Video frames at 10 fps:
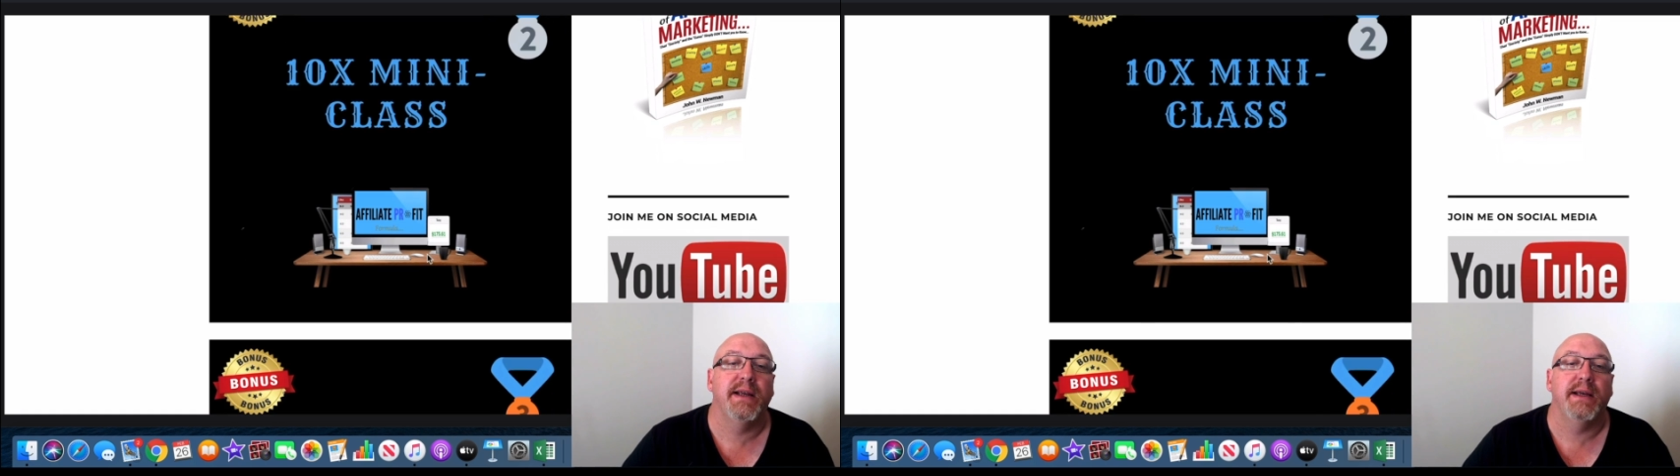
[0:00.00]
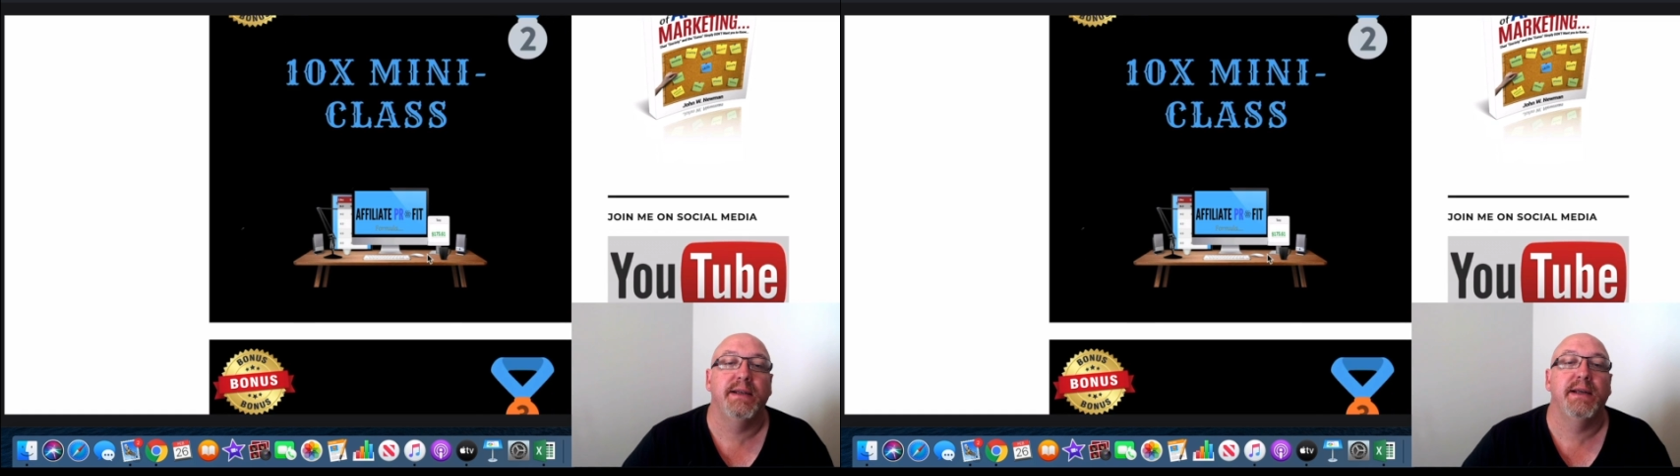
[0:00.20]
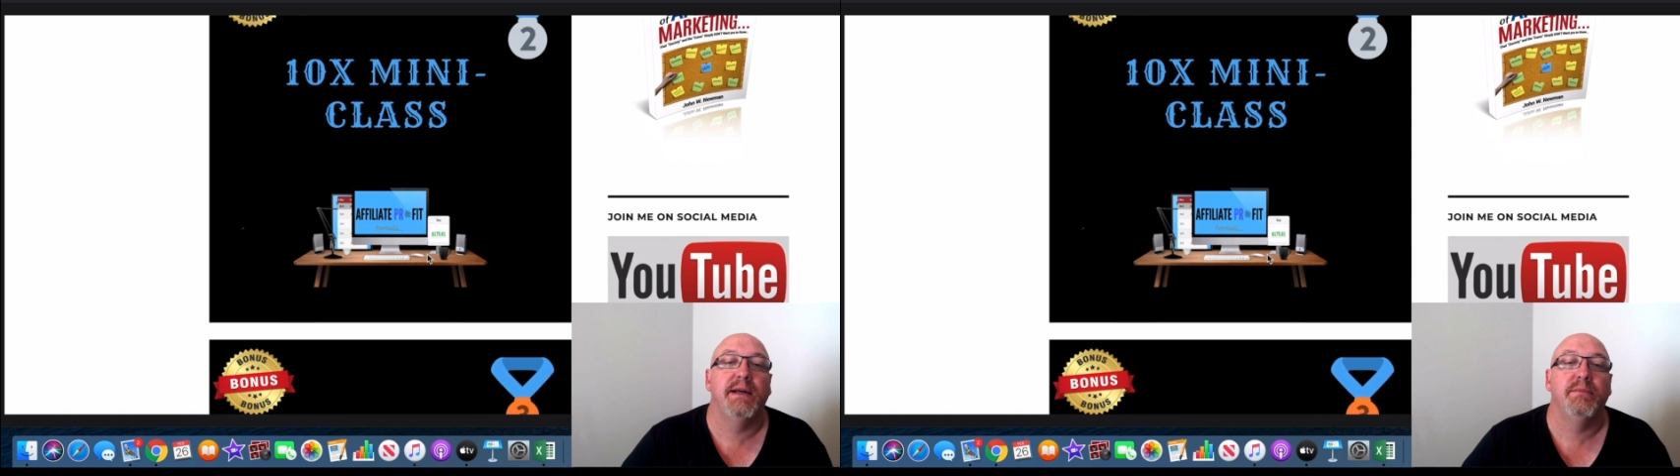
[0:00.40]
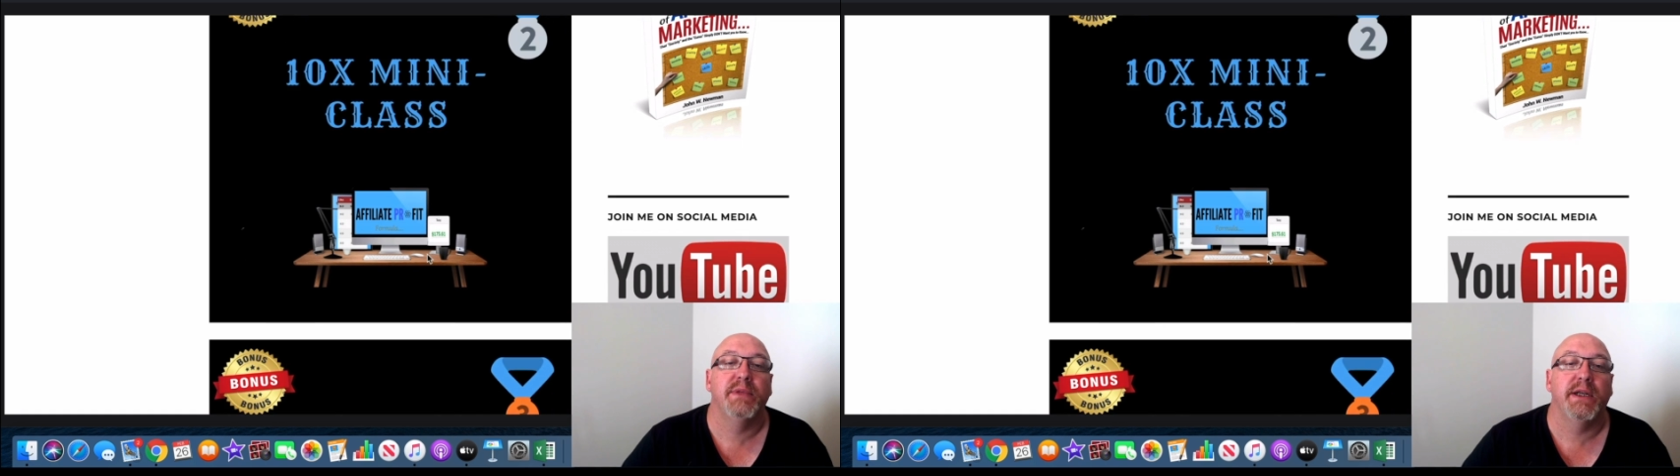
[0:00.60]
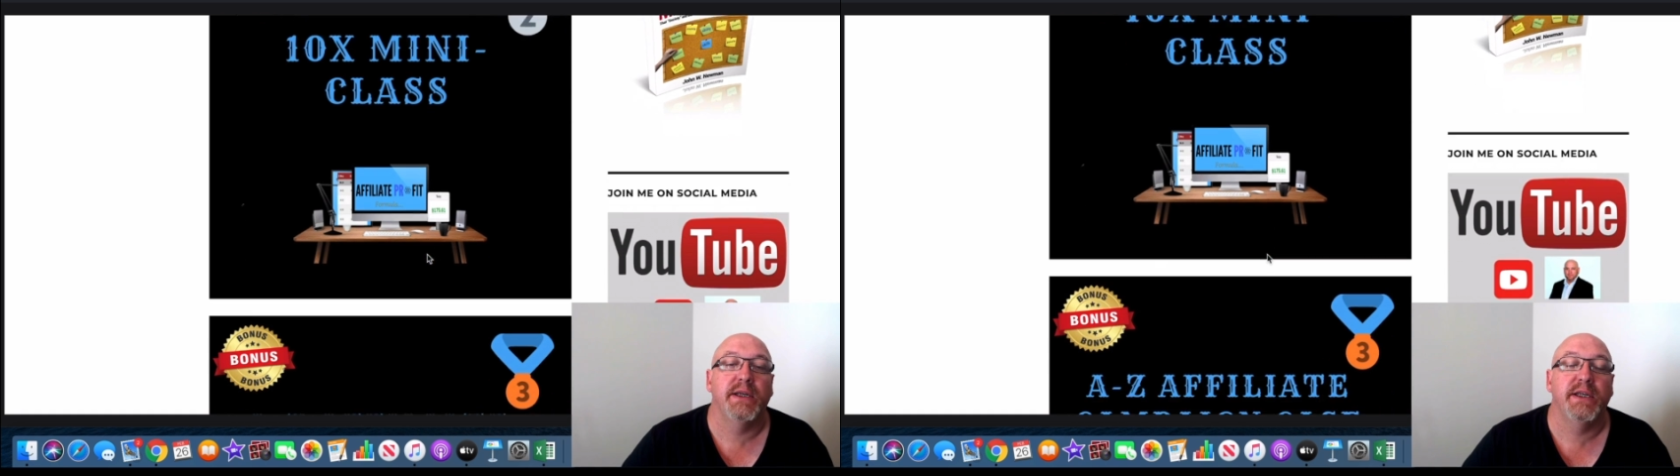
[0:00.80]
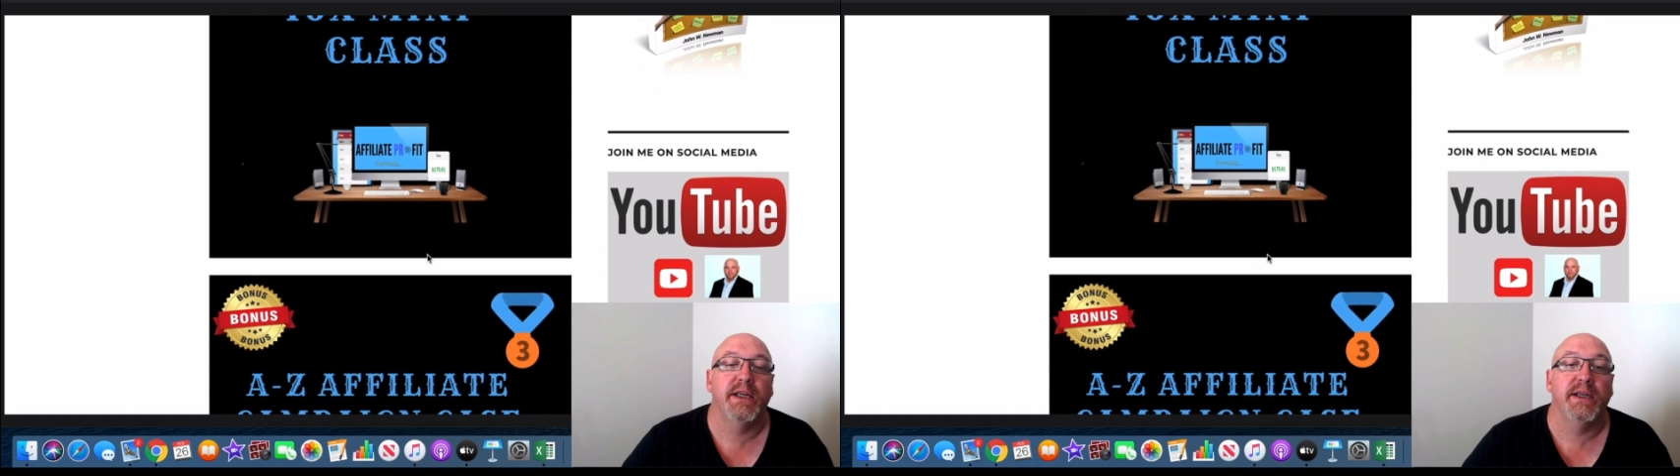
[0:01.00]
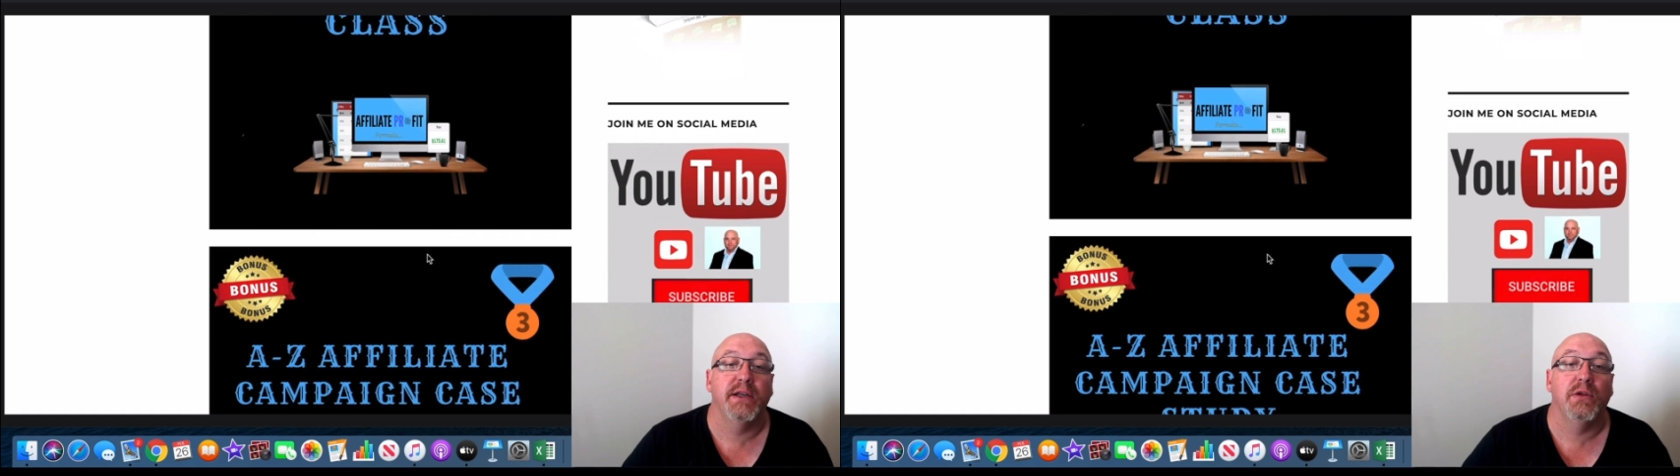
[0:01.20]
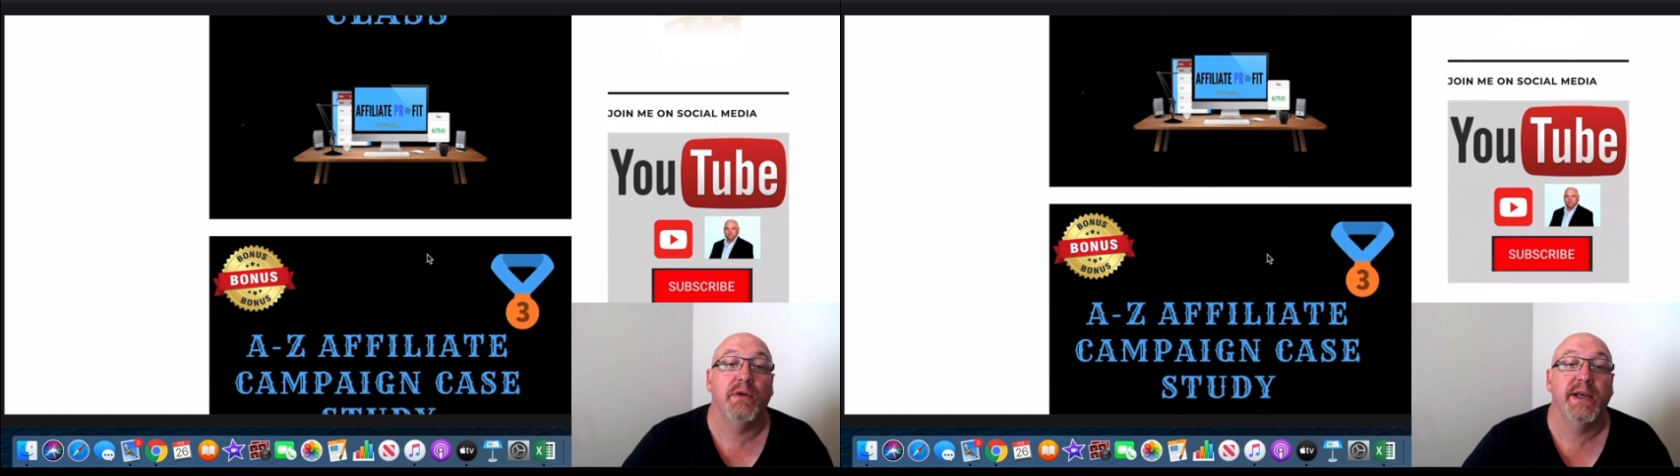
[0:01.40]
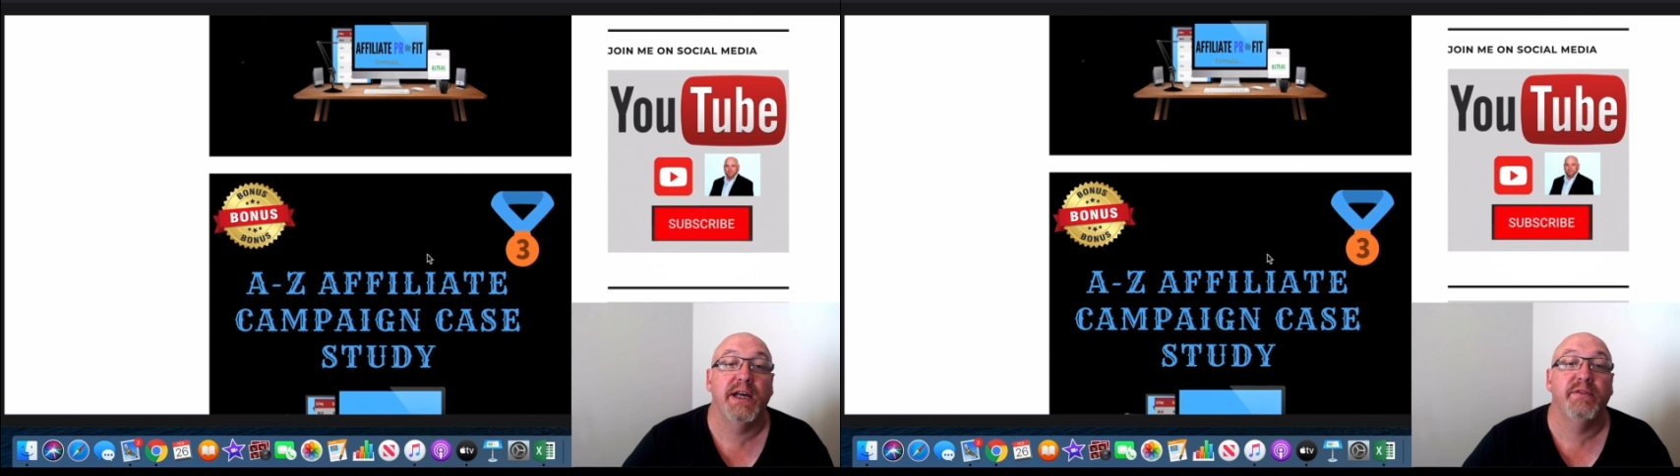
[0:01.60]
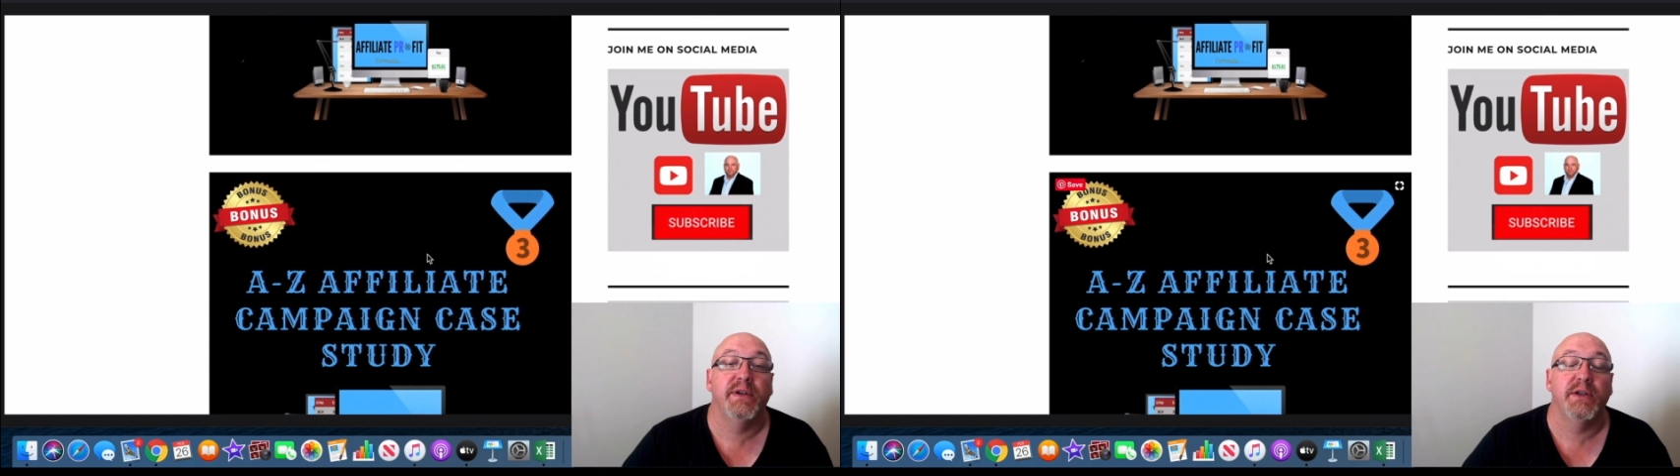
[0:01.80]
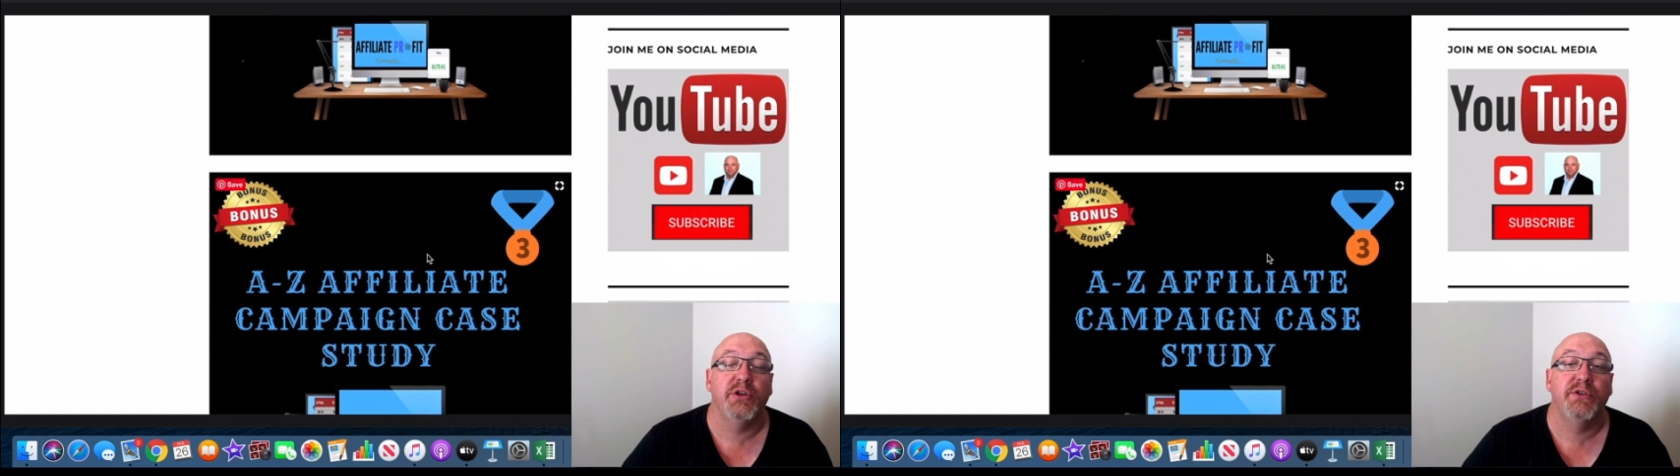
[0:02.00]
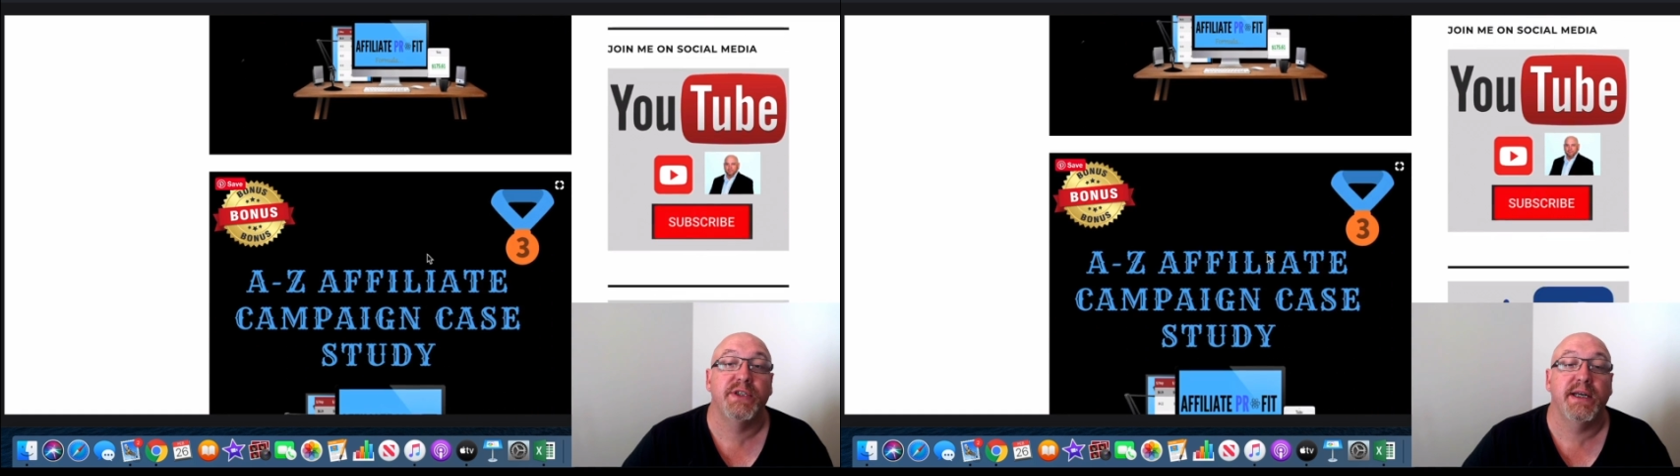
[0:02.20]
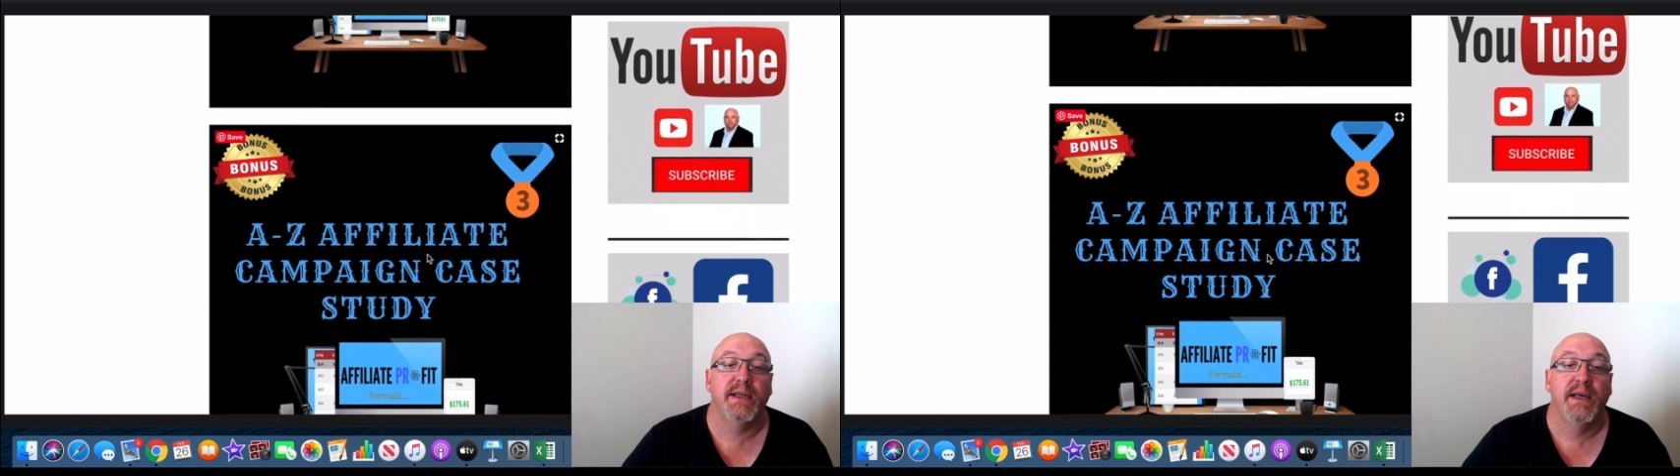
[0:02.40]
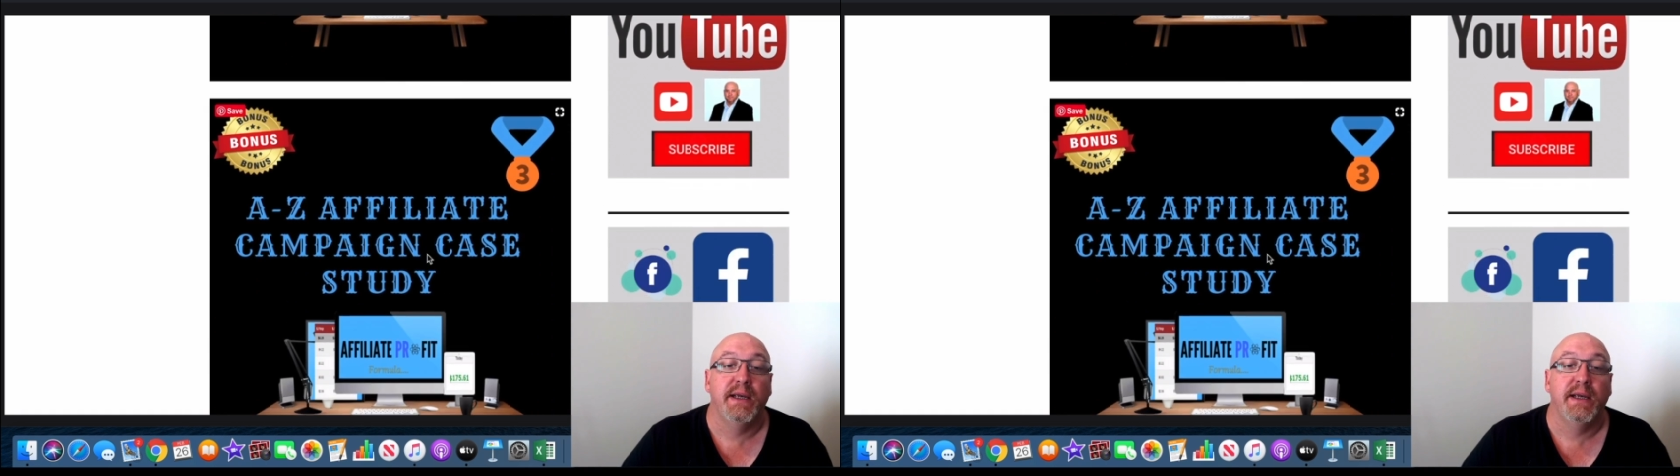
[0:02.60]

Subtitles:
And you know, you're gonna get a lot out of it and use that